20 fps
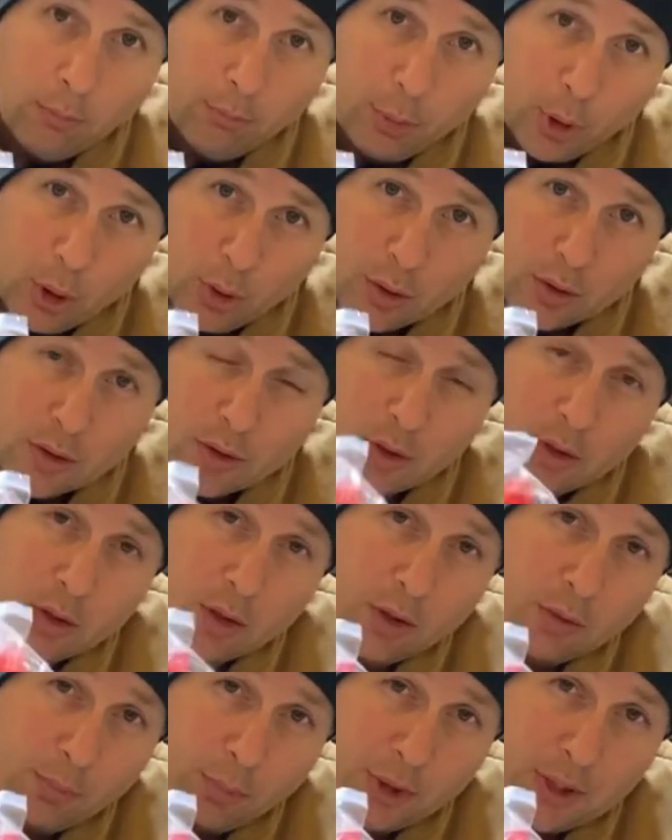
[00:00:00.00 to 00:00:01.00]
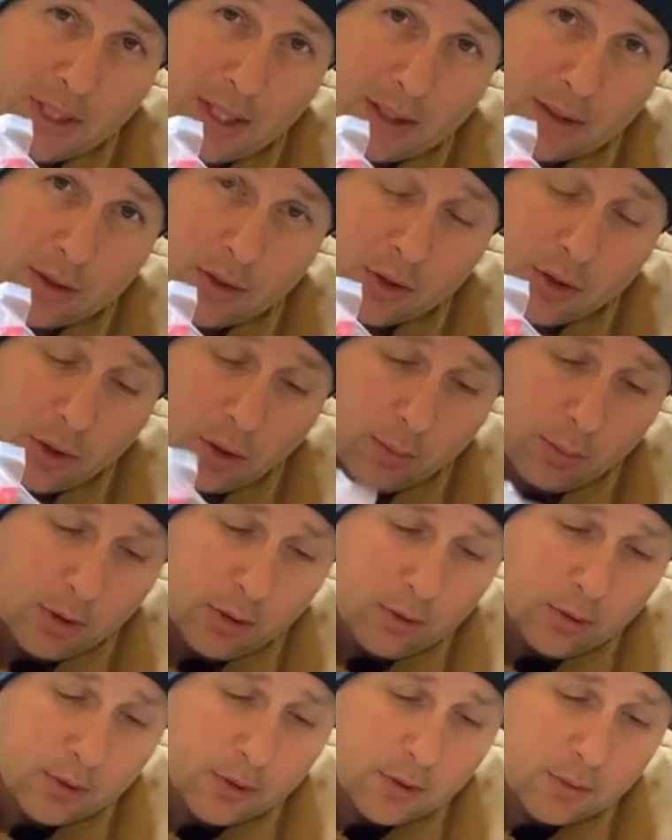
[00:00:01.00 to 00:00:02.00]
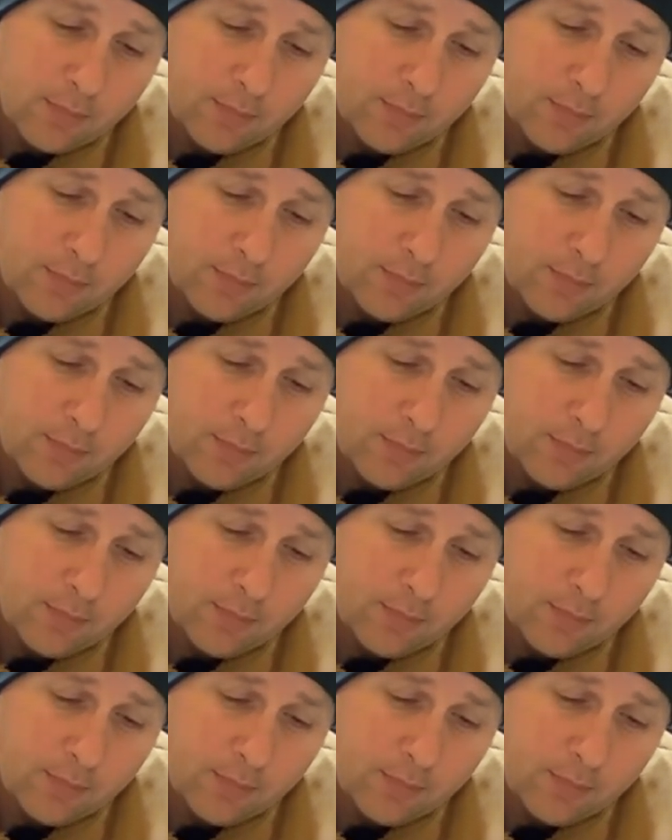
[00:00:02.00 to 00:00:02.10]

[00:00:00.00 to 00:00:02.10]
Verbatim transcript: boots to protect the terminals,